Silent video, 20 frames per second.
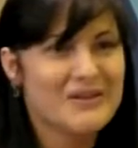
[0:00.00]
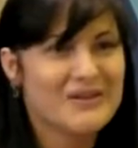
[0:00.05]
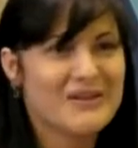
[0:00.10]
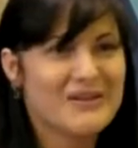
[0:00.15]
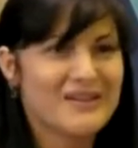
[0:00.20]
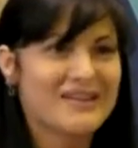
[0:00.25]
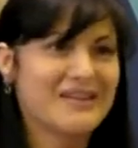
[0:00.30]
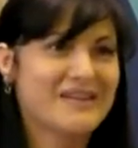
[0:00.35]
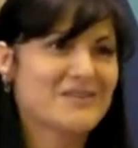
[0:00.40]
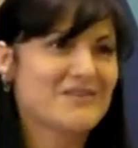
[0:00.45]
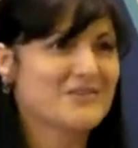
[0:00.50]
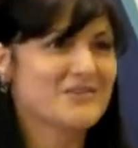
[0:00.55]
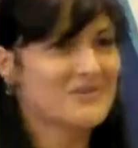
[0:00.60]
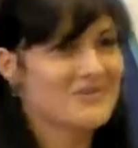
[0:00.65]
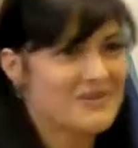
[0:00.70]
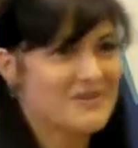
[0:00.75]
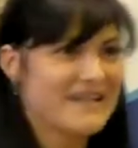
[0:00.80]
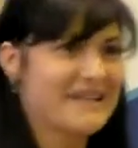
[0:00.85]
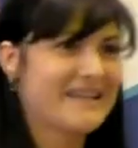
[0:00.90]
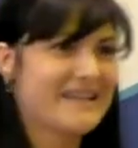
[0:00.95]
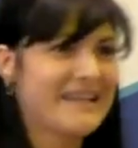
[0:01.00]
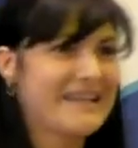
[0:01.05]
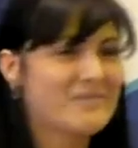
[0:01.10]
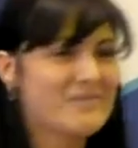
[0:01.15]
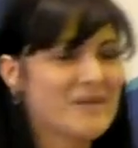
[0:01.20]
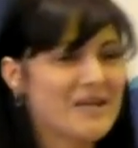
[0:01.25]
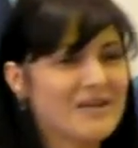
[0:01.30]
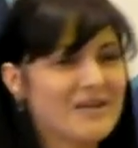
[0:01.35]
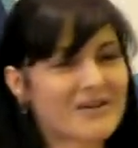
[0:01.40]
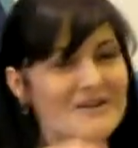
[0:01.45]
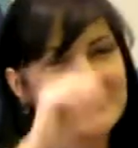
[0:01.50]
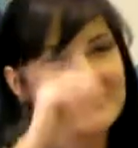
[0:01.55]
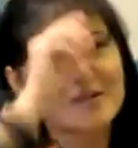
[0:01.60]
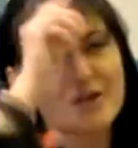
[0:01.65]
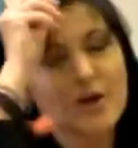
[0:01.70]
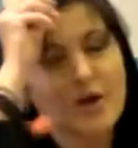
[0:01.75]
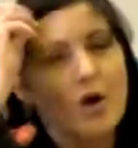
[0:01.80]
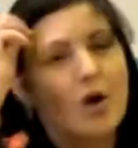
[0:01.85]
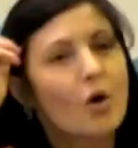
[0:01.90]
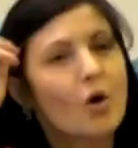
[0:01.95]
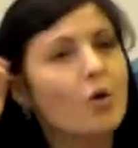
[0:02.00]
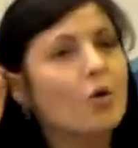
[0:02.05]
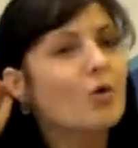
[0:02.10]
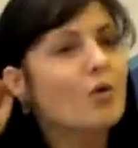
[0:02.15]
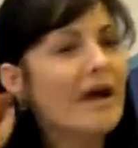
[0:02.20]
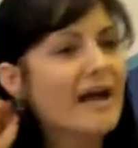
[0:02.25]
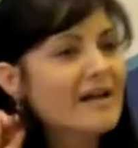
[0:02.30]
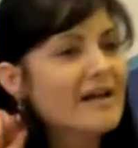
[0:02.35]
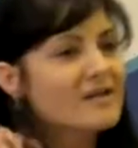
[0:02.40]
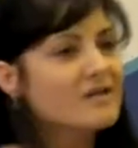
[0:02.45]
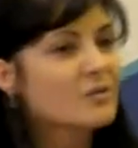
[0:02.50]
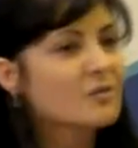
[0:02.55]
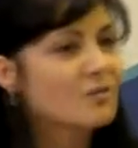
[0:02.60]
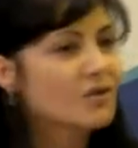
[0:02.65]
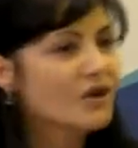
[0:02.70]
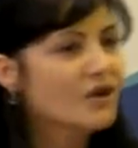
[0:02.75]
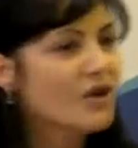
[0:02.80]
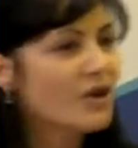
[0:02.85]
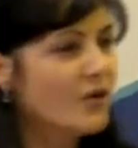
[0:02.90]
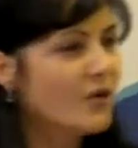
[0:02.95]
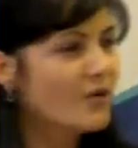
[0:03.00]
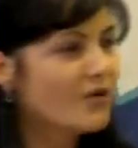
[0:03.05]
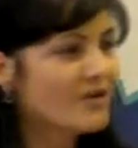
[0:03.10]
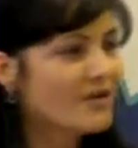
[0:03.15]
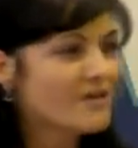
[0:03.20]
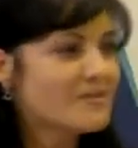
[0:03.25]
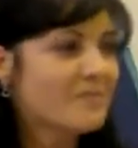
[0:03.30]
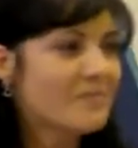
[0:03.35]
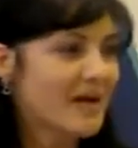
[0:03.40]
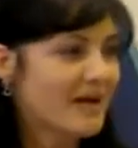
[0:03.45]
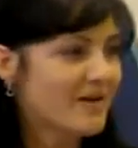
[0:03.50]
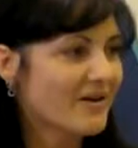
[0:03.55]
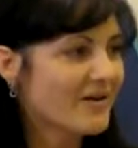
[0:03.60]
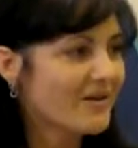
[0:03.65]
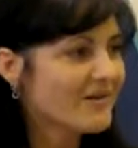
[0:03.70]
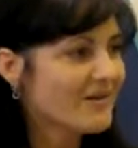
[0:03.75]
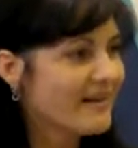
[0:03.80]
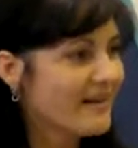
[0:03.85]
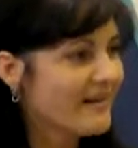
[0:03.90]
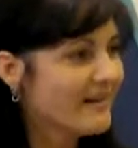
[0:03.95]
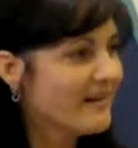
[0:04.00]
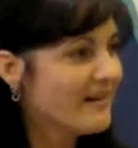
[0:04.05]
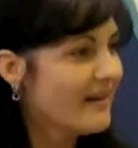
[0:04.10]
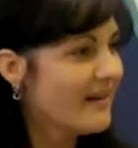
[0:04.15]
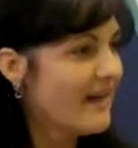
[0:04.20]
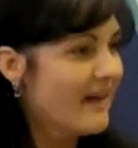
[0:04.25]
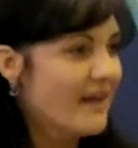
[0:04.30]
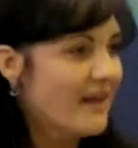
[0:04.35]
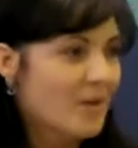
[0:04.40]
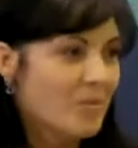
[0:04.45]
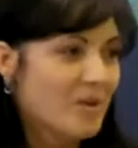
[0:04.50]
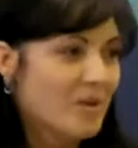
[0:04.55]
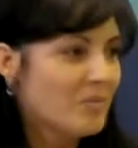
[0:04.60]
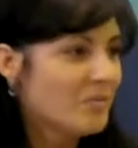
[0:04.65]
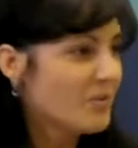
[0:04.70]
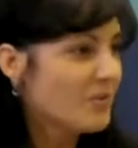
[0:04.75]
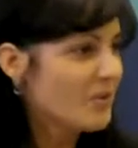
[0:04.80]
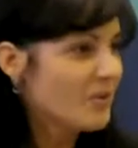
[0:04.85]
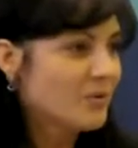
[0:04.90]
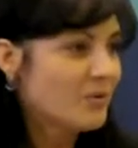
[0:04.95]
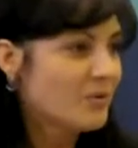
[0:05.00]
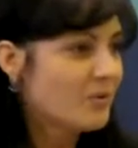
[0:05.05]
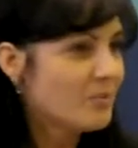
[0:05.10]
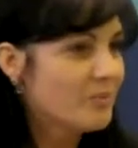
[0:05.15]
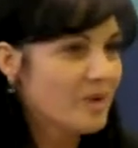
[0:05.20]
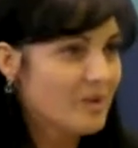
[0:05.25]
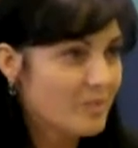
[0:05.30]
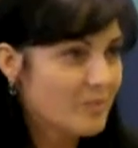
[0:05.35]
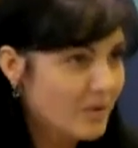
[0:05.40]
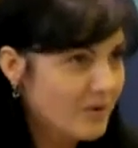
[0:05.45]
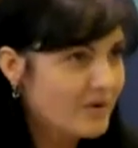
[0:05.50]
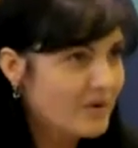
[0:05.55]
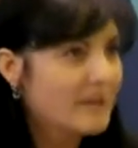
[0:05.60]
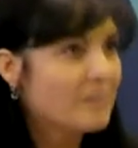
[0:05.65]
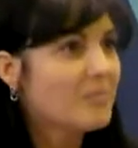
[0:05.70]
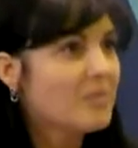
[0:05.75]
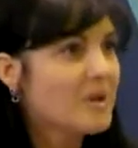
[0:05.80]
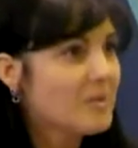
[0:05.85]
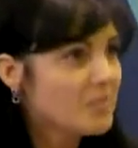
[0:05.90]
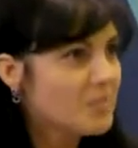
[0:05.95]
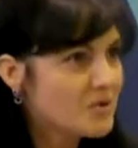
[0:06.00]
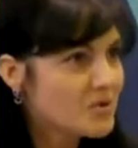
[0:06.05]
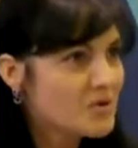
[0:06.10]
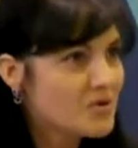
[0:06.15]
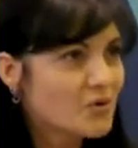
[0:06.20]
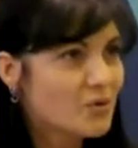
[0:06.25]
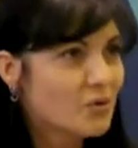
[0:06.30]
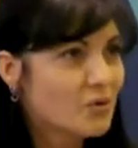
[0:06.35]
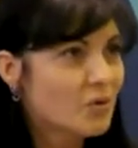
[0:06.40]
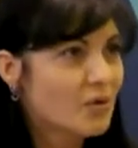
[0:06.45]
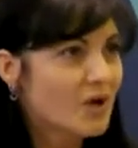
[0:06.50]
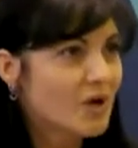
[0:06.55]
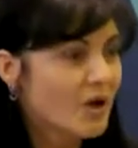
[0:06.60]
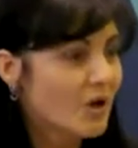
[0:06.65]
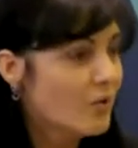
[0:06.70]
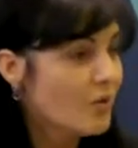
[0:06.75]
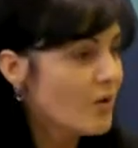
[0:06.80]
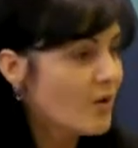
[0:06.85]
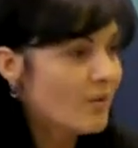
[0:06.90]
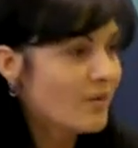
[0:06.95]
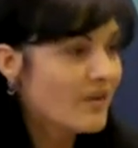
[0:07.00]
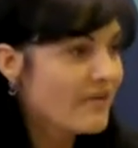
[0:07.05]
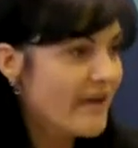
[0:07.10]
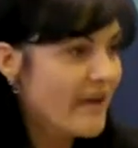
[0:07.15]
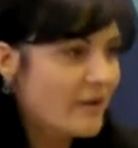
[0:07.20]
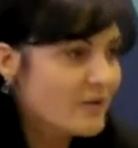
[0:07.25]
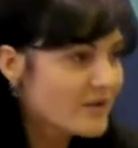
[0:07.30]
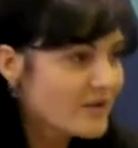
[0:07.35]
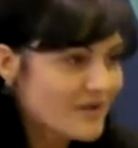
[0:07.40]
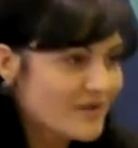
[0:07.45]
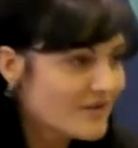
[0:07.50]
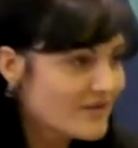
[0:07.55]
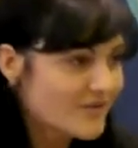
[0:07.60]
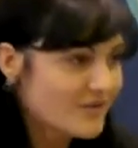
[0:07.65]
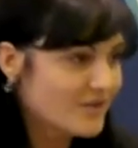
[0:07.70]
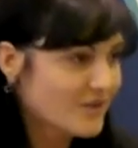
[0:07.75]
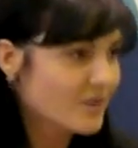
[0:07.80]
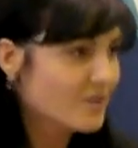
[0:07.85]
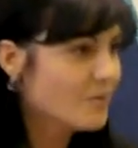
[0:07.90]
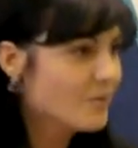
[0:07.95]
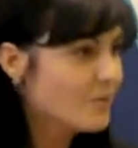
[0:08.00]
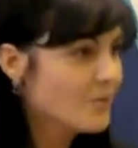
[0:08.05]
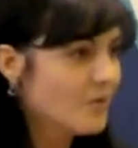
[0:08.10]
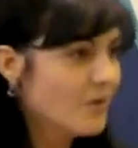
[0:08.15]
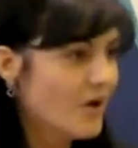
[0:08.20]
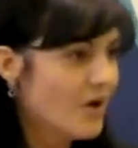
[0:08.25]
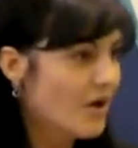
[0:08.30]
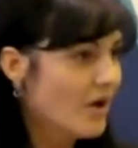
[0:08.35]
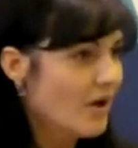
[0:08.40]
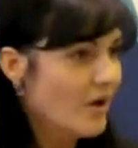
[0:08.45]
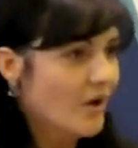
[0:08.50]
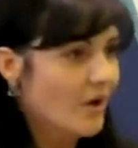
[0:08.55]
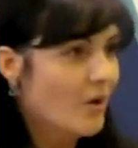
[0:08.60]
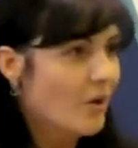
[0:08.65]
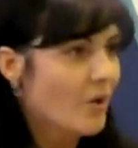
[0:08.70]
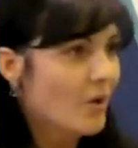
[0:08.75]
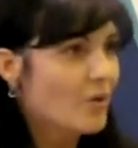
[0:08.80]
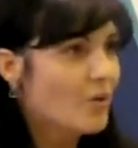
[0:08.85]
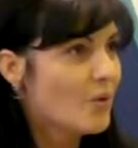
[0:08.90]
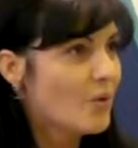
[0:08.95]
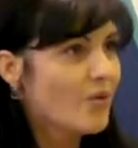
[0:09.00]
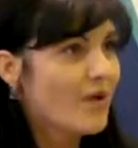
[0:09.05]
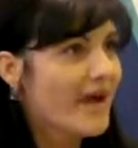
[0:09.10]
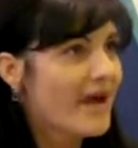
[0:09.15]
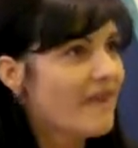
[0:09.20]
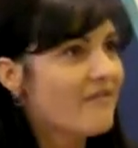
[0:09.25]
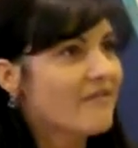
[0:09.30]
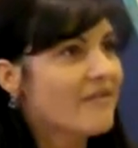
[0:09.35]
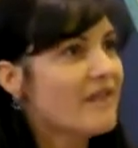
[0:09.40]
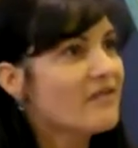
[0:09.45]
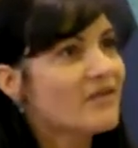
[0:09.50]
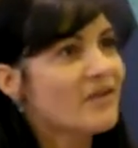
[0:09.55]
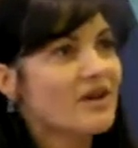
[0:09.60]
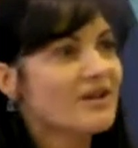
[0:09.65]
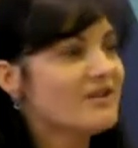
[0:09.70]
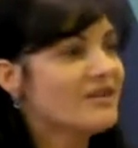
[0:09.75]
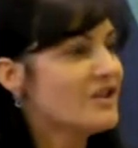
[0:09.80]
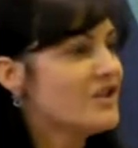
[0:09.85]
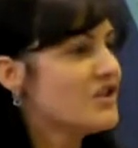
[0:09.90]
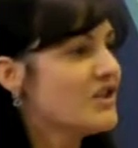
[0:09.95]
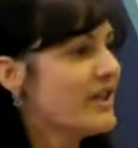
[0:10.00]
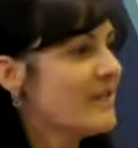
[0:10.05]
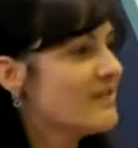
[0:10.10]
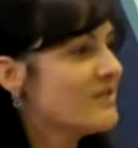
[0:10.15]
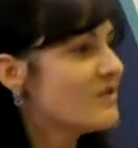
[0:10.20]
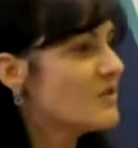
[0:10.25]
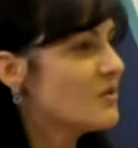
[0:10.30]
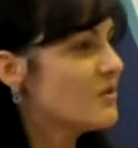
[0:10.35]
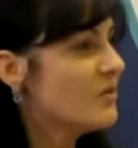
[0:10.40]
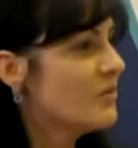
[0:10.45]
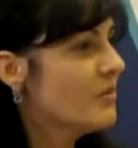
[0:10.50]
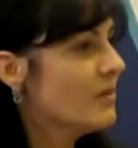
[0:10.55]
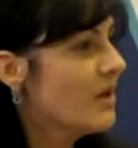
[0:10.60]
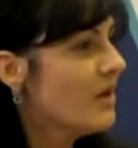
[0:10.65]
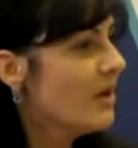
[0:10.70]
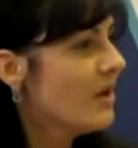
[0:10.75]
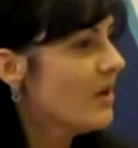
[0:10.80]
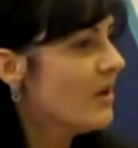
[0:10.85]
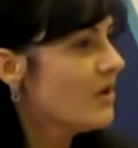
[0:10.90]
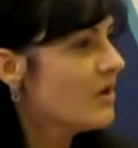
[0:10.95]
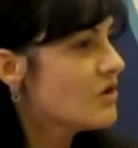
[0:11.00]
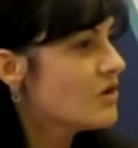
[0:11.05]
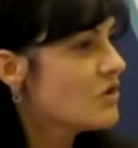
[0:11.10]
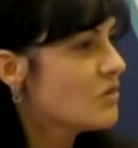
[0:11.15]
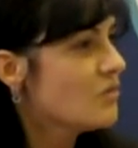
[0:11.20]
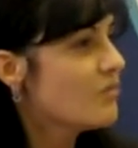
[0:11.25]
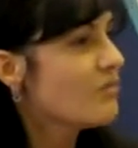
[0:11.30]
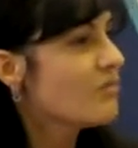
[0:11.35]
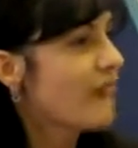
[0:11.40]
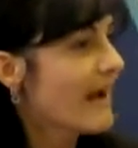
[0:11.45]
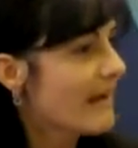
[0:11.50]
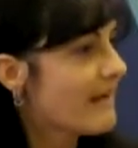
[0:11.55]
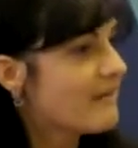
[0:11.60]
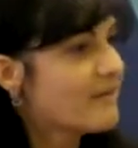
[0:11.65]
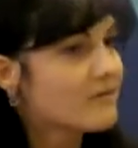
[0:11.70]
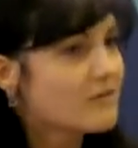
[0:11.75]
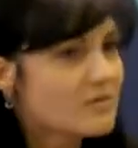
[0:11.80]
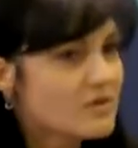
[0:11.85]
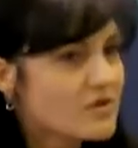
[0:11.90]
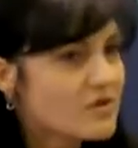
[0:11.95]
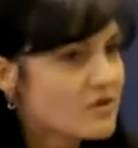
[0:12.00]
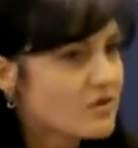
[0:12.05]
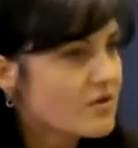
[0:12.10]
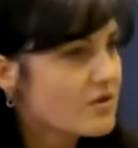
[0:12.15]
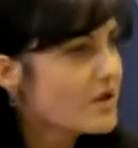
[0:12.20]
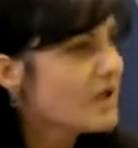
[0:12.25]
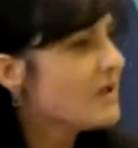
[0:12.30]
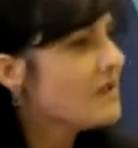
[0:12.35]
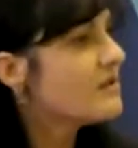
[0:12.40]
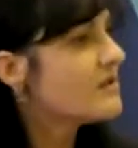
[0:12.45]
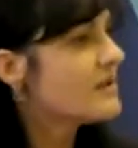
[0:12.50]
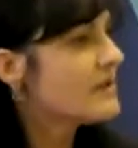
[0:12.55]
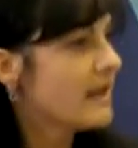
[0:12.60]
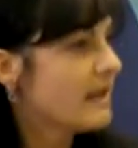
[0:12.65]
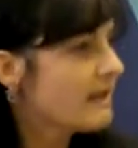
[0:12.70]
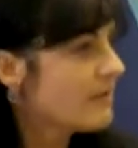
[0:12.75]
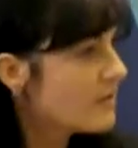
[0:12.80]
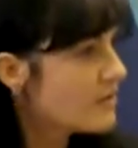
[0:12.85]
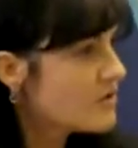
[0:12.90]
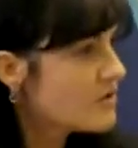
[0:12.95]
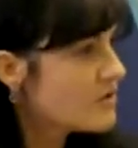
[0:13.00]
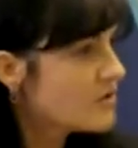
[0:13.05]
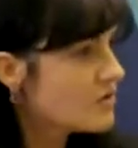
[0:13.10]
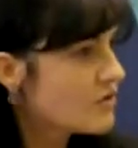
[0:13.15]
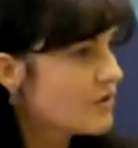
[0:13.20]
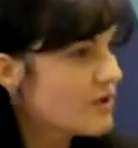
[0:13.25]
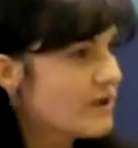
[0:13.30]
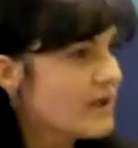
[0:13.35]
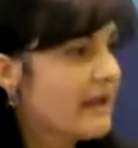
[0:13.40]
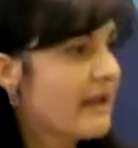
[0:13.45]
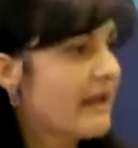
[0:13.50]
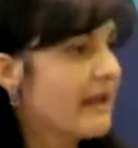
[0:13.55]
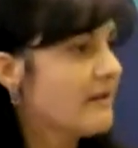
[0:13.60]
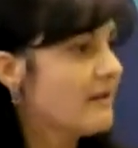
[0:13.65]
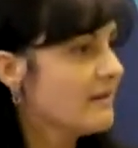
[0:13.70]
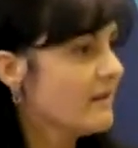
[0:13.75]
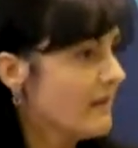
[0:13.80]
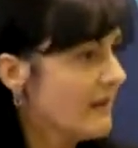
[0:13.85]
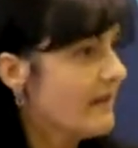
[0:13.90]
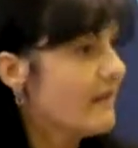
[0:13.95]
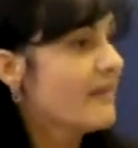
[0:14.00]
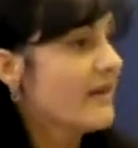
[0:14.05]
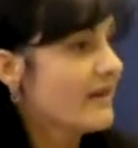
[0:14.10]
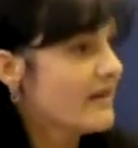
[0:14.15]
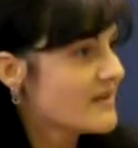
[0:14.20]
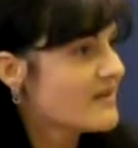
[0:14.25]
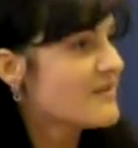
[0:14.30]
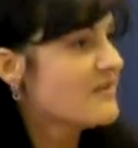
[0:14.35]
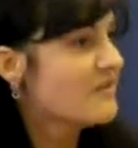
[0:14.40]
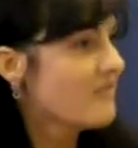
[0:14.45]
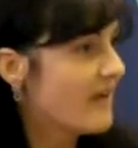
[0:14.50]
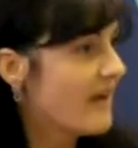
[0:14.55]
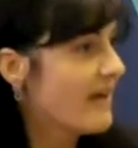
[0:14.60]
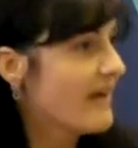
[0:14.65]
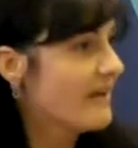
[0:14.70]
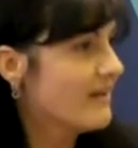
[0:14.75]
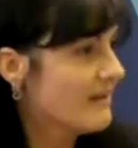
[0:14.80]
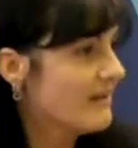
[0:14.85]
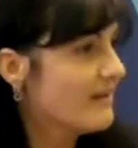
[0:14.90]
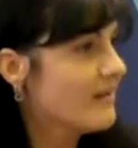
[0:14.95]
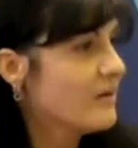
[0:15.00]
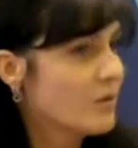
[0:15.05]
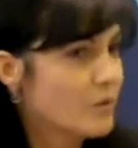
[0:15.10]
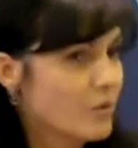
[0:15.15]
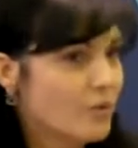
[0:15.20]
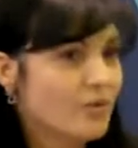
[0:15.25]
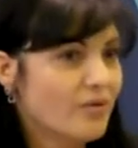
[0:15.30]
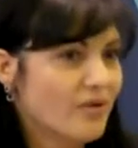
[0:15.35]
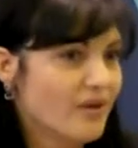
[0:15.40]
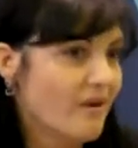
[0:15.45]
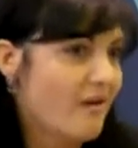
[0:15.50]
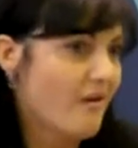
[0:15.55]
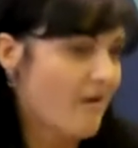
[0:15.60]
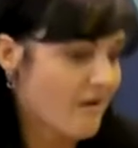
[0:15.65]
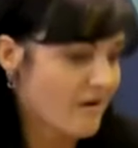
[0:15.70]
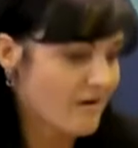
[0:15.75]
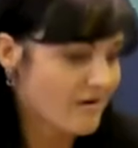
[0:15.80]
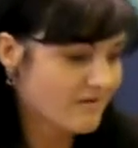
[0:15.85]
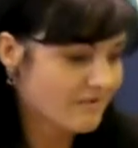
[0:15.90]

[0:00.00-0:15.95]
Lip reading: history, because who else would know this better than people who are without history, who have never gotten a chance to write their own story, to tell their own story, and thus define who they are.